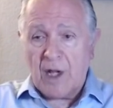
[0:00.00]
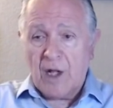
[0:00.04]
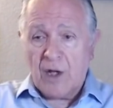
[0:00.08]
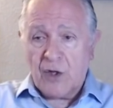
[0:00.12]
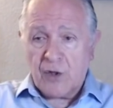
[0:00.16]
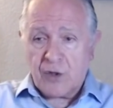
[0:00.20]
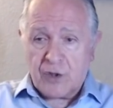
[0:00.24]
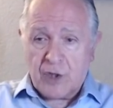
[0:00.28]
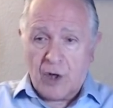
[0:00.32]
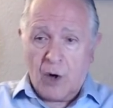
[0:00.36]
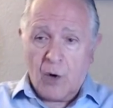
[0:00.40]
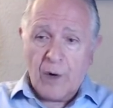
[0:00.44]

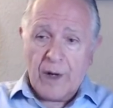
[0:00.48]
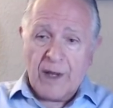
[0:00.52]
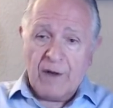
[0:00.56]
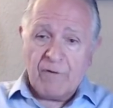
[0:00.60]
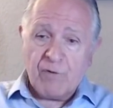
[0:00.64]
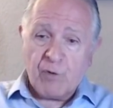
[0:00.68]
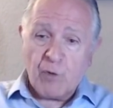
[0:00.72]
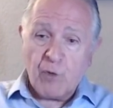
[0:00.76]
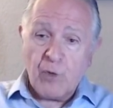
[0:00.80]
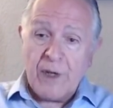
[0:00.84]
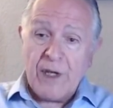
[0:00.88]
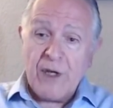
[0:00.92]
So
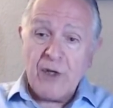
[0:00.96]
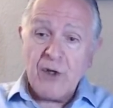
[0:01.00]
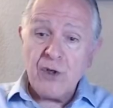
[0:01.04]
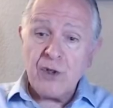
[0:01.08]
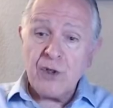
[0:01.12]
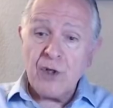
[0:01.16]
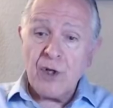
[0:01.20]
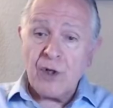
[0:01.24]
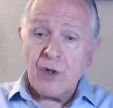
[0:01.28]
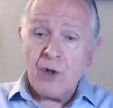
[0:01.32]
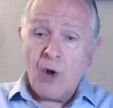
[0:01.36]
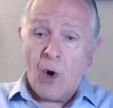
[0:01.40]
if we
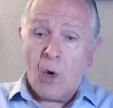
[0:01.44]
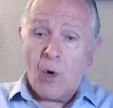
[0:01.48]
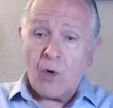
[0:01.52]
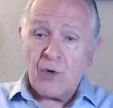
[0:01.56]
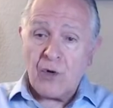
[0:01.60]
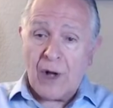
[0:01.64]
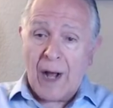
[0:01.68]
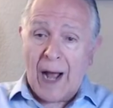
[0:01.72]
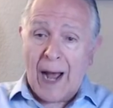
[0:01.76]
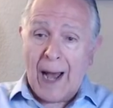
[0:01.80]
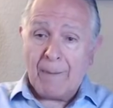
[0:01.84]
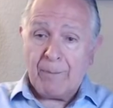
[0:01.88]
should go
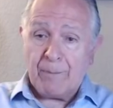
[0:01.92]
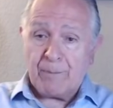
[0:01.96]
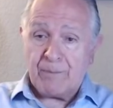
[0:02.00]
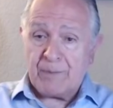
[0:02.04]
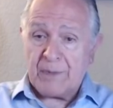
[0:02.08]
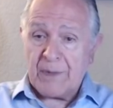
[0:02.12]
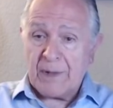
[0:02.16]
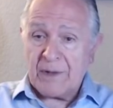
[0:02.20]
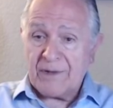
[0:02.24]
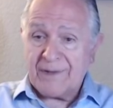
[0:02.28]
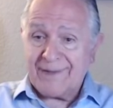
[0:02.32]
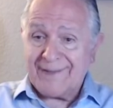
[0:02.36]
up,
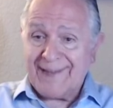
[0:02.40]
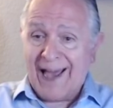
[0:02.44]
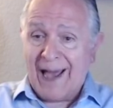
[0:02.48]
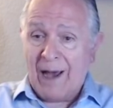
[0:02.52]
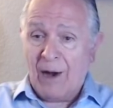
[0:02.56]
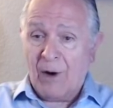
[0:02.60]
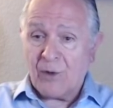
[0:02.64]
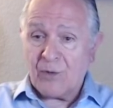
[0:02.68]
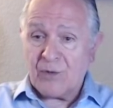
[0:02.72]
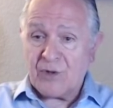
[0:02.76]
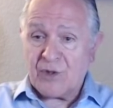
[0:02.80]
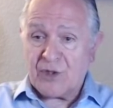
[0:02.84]

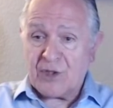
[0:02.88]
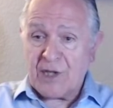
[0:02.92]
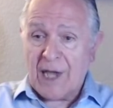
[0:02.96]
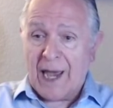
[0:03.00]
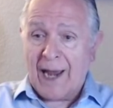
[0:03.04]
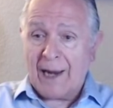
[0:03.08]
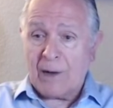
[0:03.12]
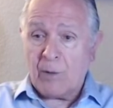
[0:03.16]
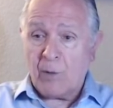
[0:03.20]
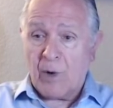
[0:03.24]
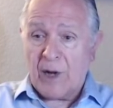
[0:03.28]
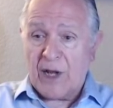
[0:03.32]
down,
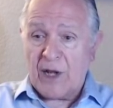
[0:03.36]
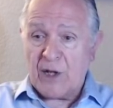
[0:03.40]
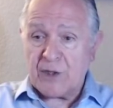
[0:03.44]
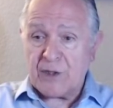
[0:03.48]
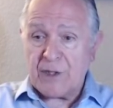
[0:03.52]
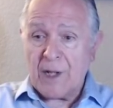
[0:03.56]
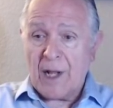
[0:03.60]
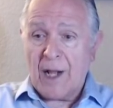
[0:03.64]
sideways,